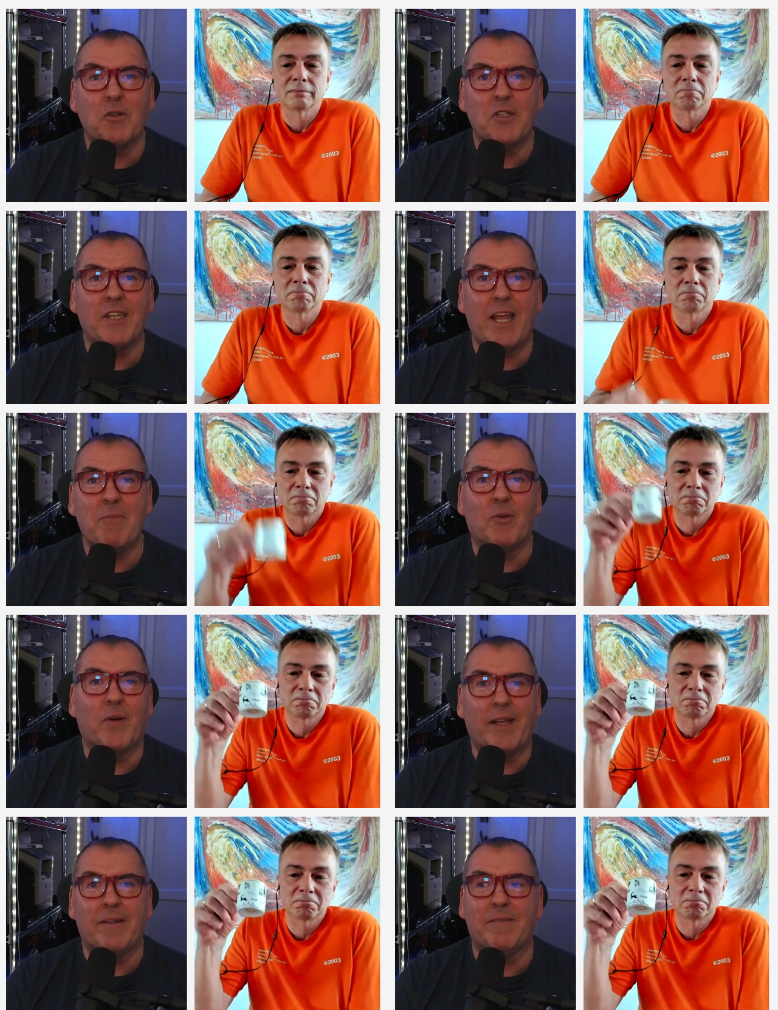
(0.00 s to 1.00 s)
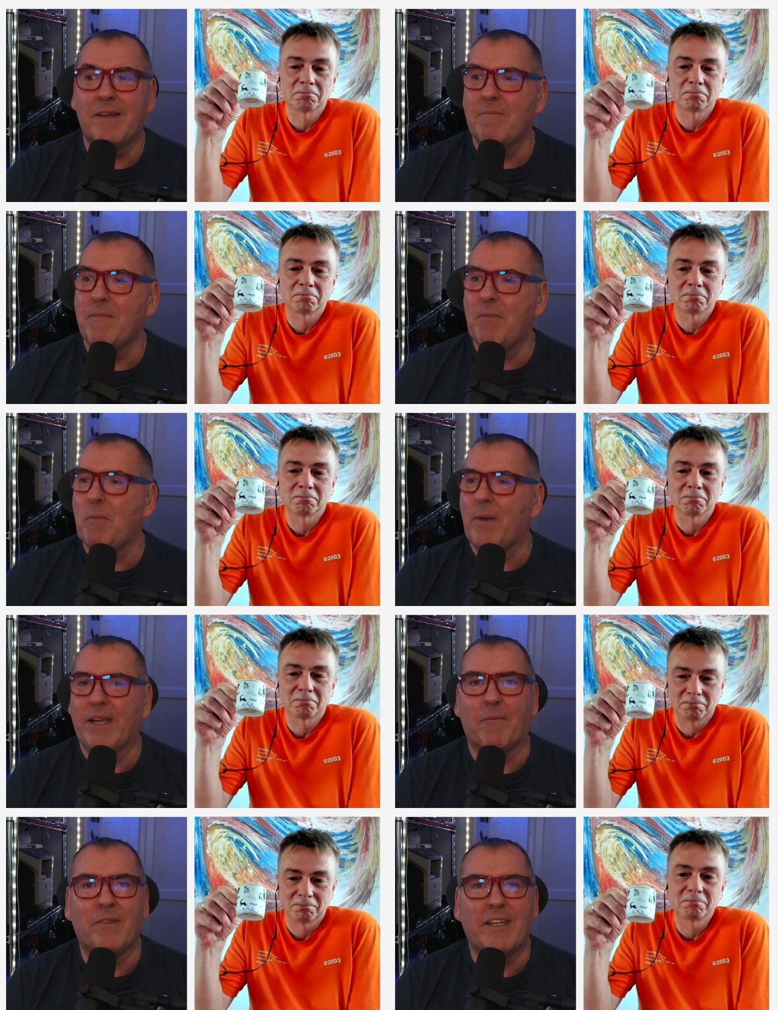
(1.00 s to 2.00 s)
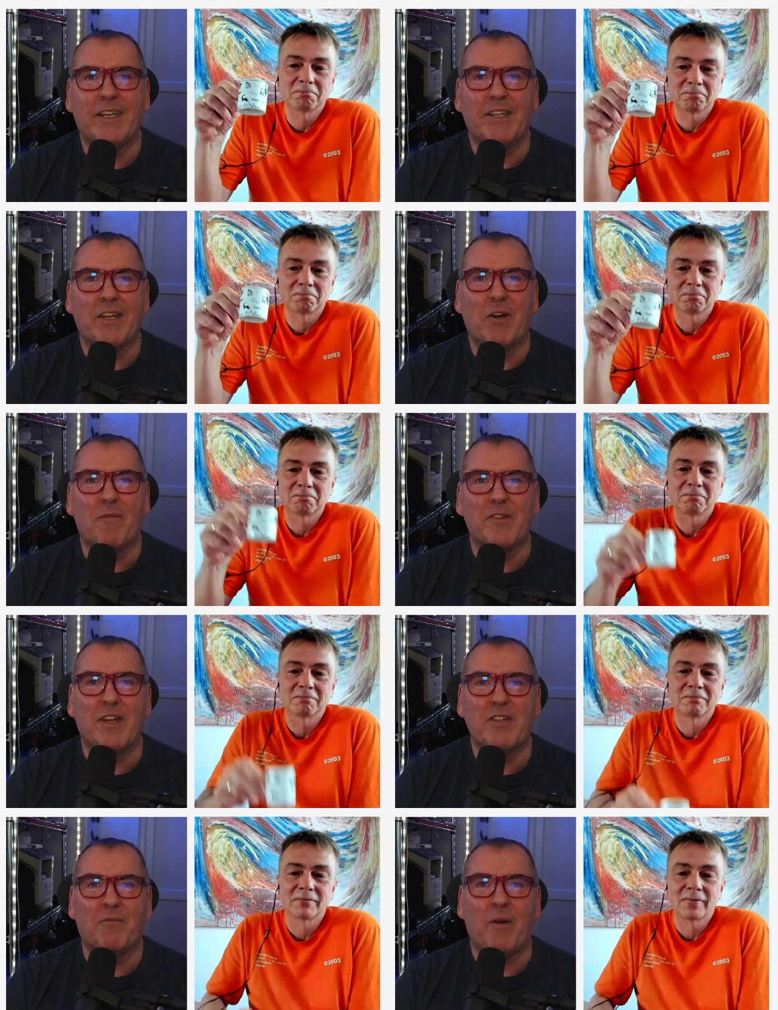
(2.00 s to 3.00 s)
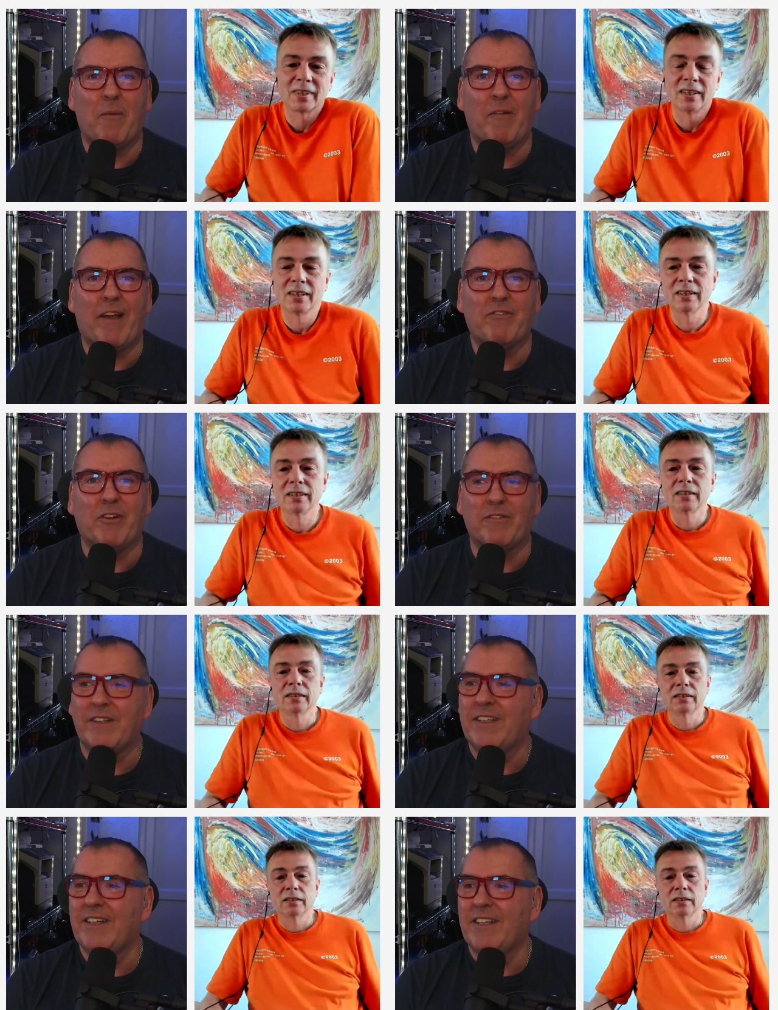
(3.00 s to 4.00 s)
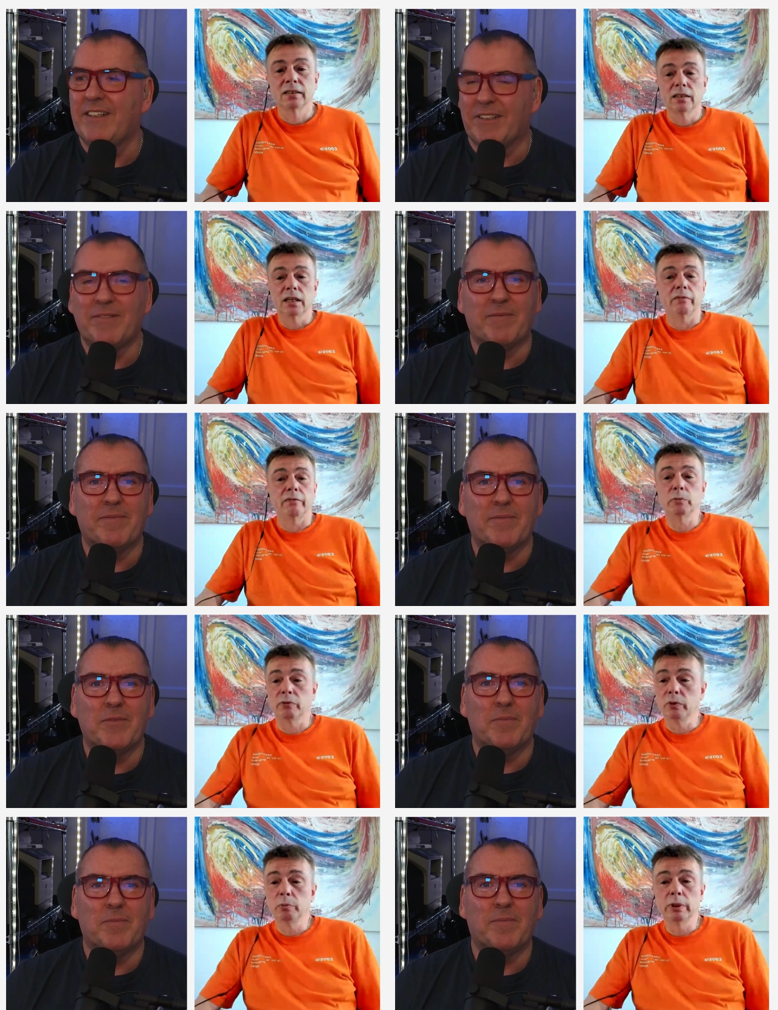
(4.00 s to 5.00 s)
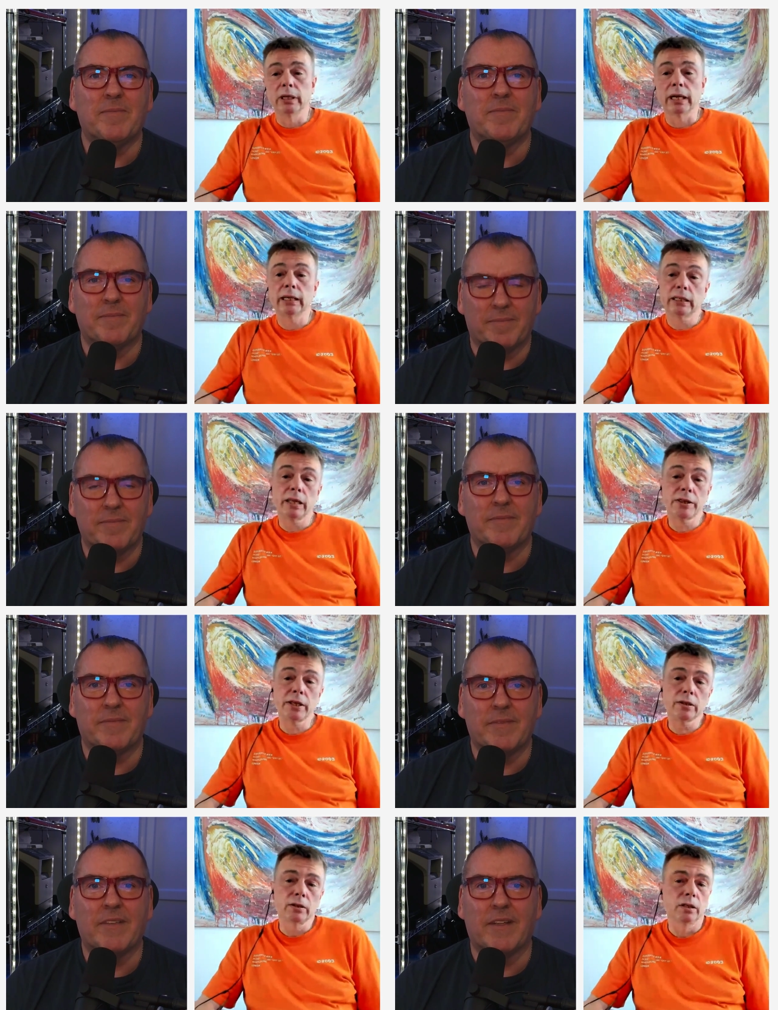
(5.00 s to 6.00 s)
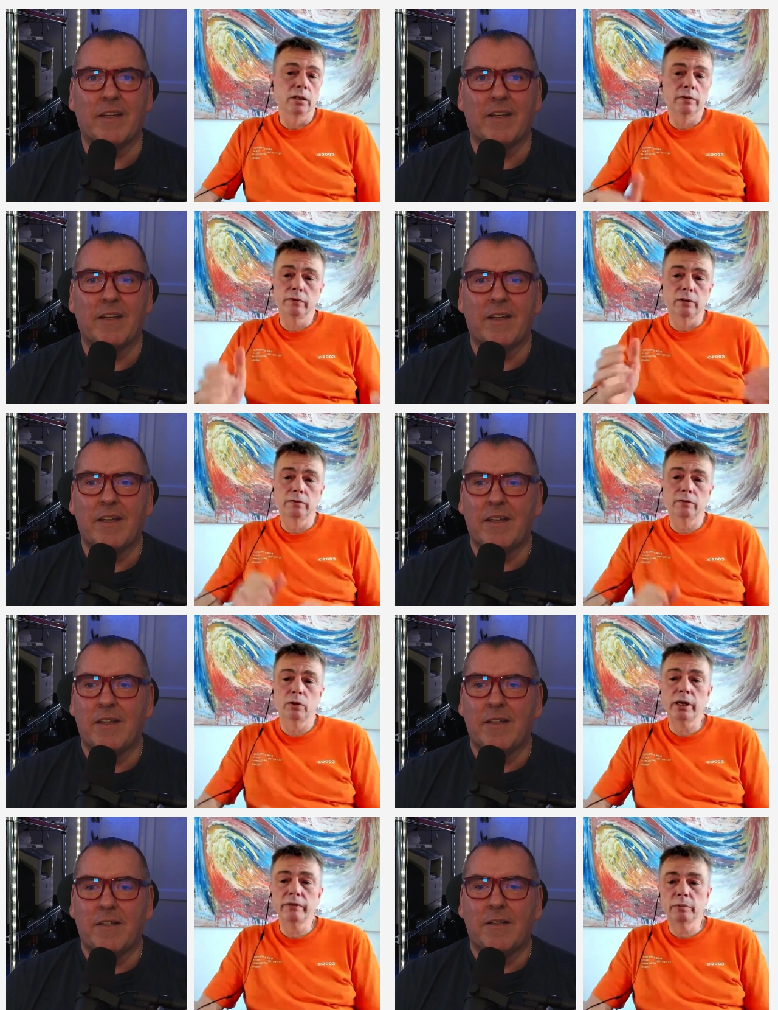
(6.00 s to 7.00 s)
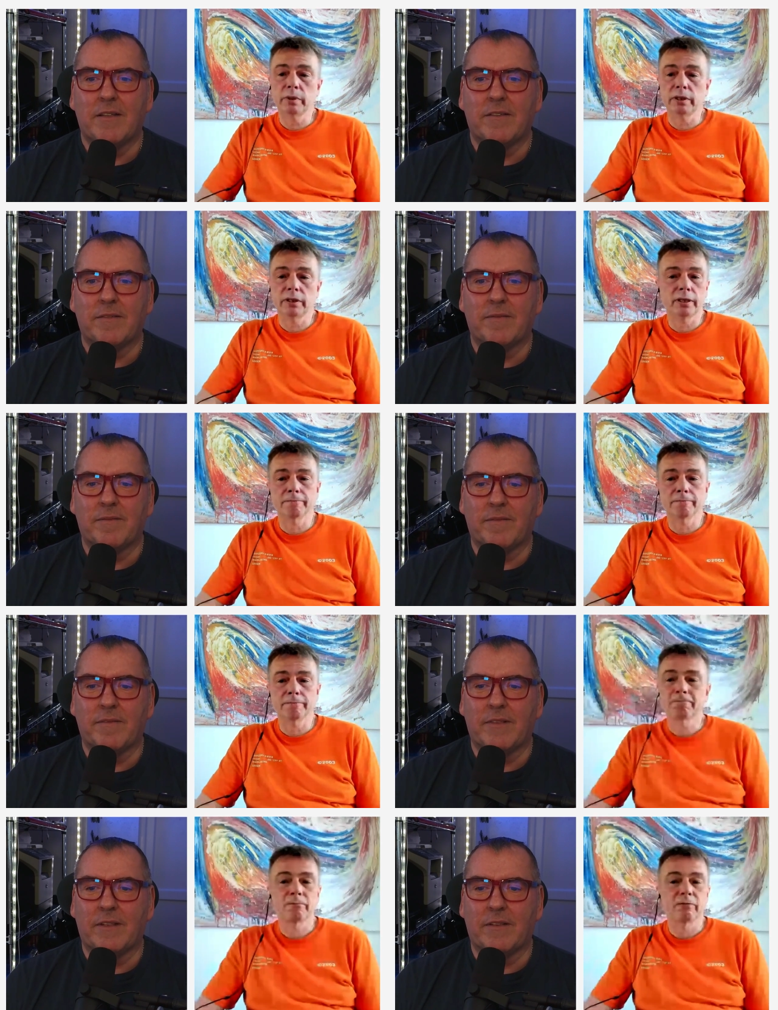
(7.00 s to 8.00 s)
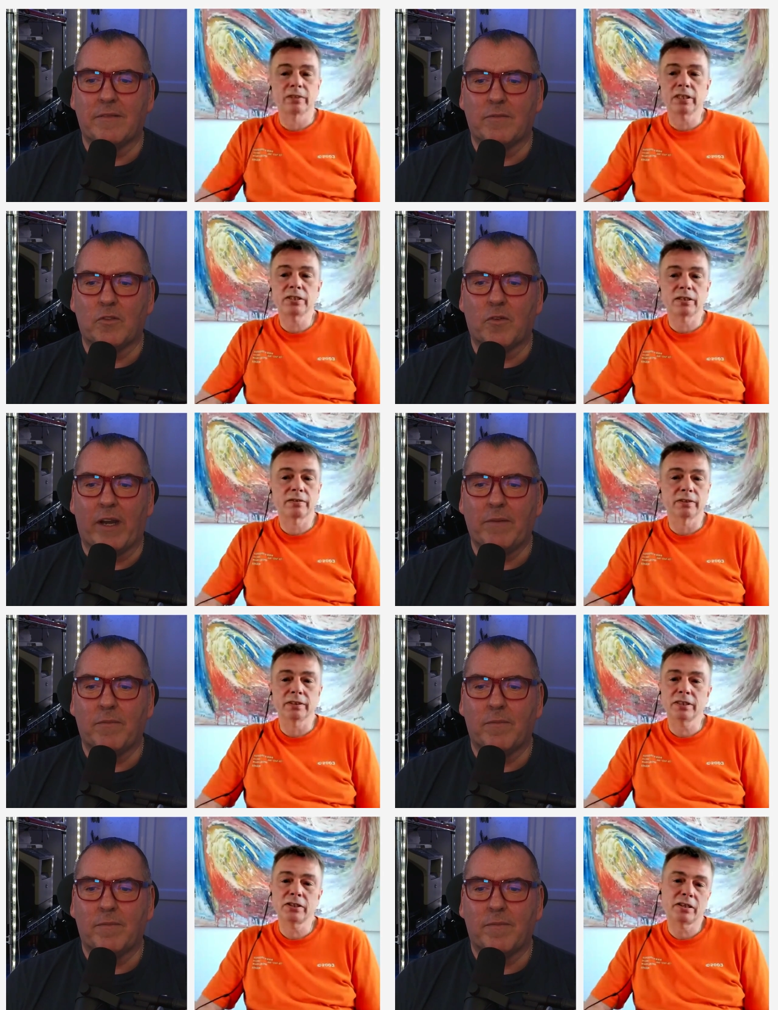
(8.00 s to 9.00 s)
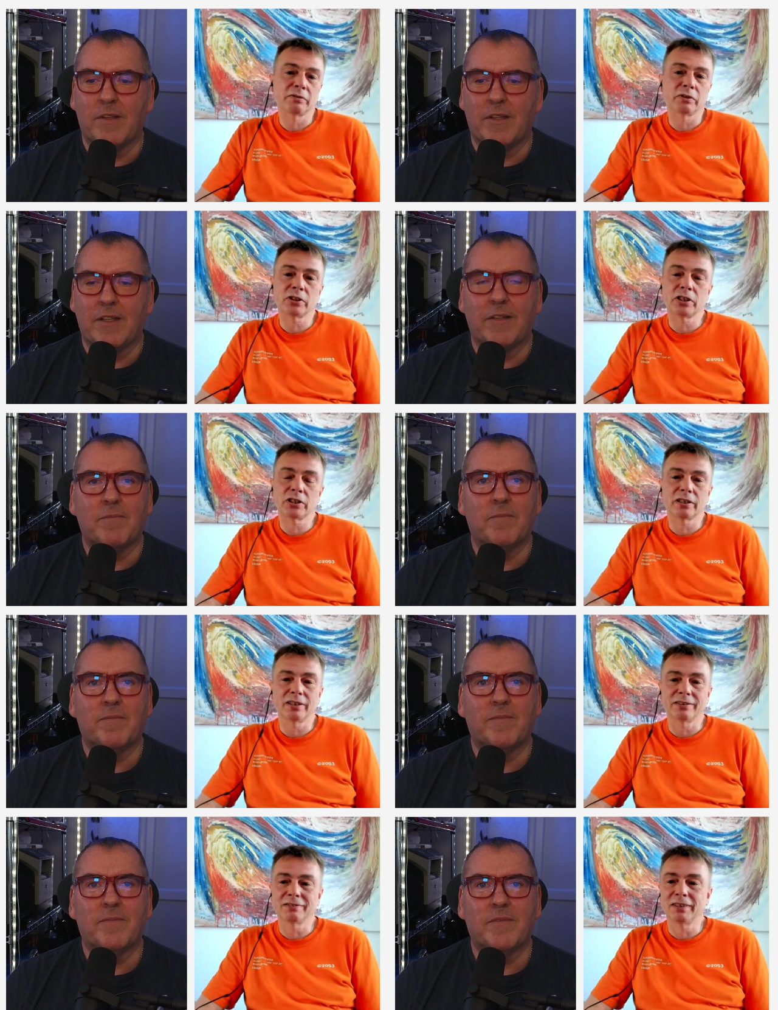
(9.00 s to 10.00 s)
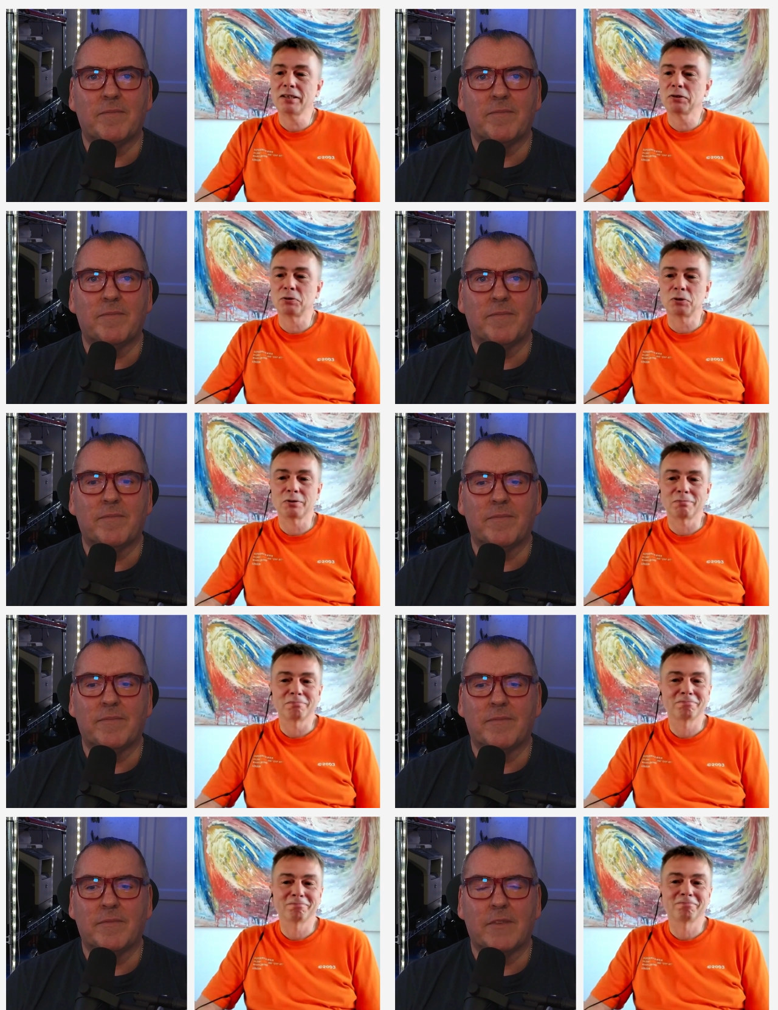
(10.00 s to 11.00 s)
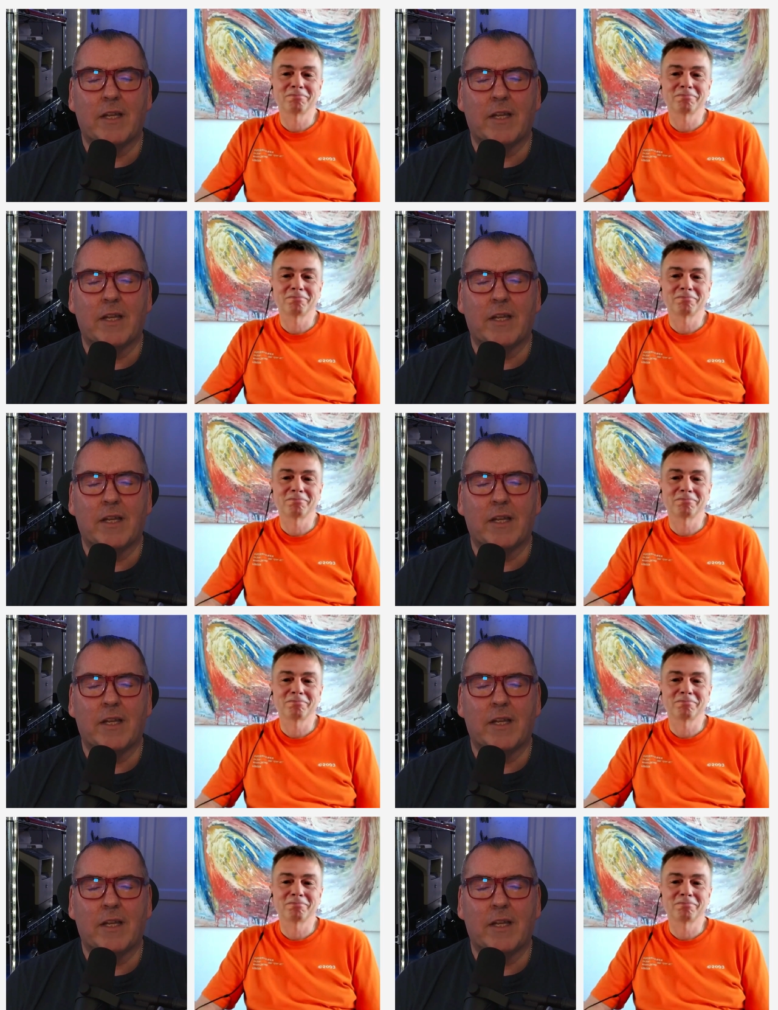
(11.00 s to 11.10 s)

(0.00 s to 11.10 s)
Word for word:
Speaker 1: across a table and maybe pick up the uh, the conversation. Where we... Yeah, would would be great.
Speaker 2: Yeah, thank you uh, for for having me. Yeah, fantastic, great. fantastic conversation. I like to do it.